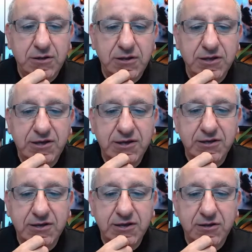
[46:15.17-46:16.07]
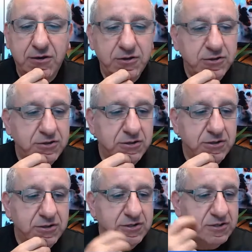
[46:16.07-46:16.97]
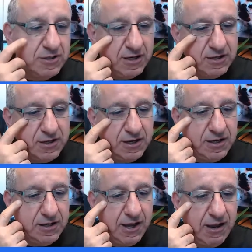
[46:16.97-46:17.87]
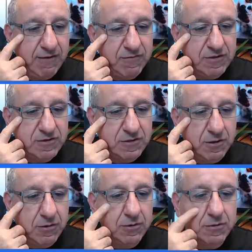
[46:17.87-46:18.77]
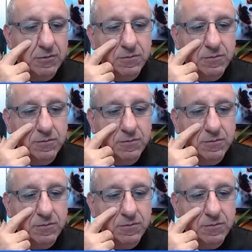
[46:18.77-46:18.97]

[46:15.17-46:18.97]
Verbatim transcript: He can get under the stair gate I have installed.